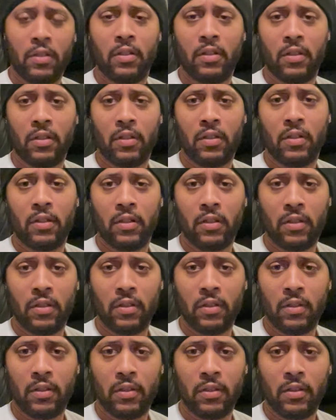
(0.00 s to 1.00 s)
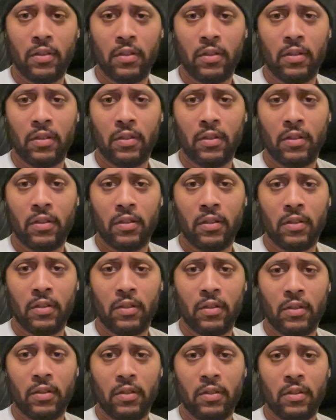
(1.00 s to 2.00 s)

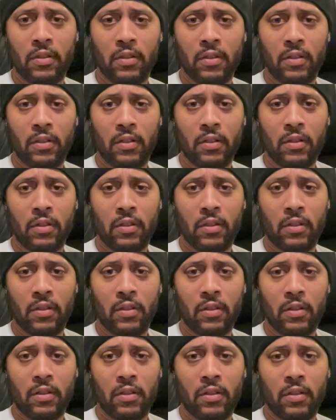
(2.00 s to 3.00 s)
(no one is talking)